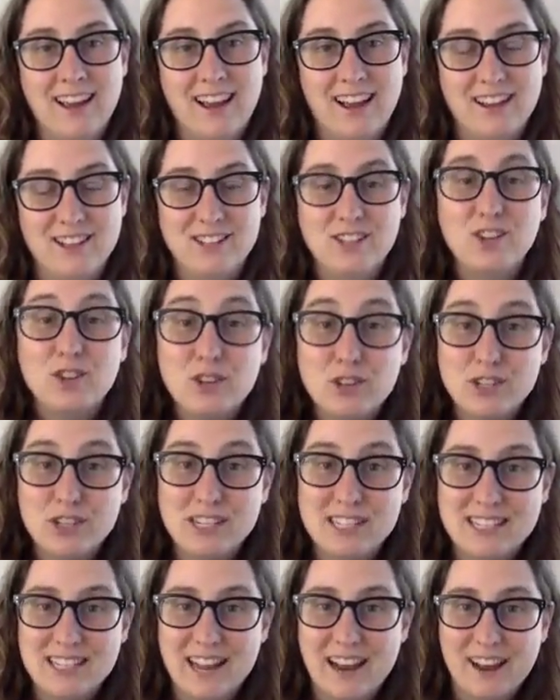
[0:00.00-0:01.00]

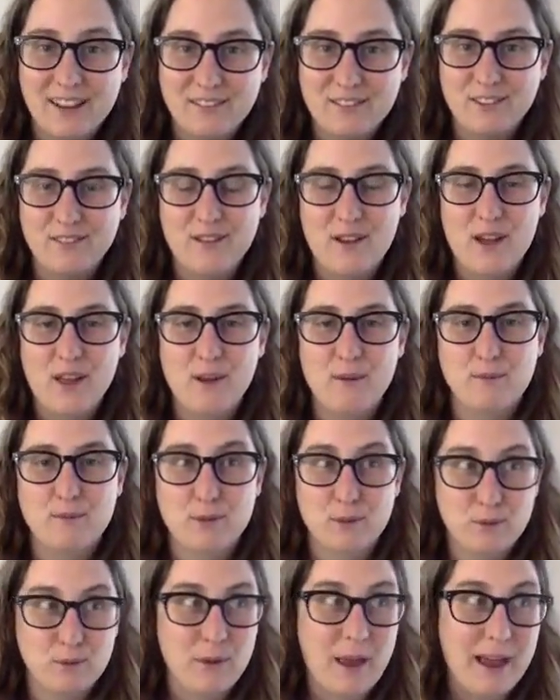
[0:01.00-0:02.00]
solutions that I've developed
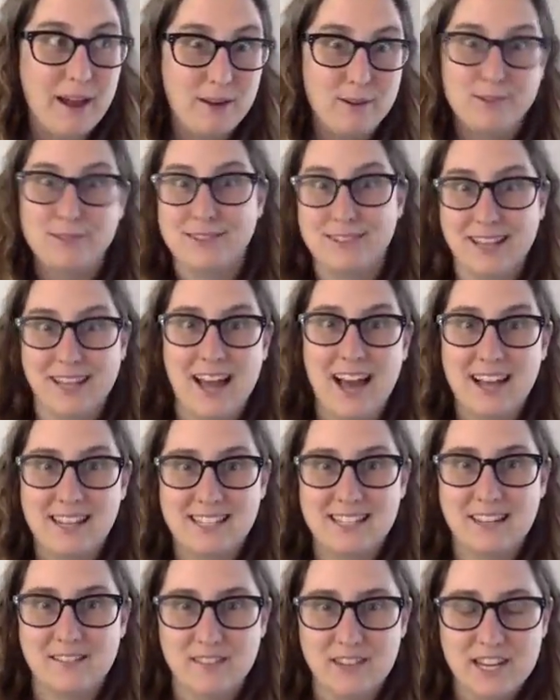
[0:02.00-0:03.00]
throughout the last
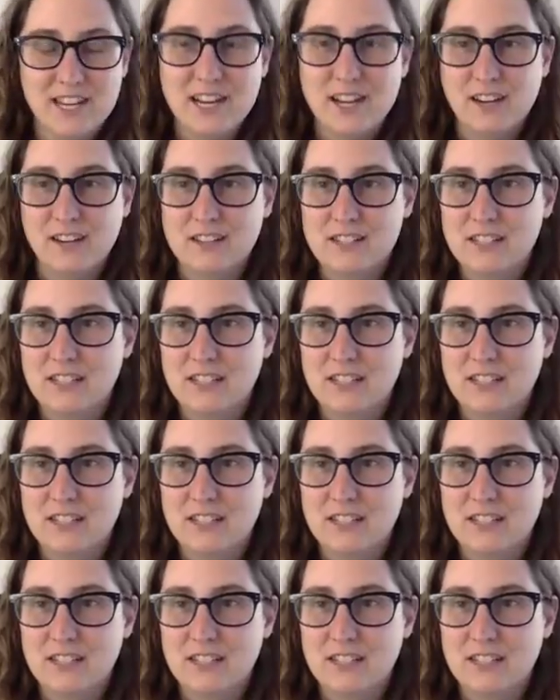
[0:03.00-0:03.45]
7 years.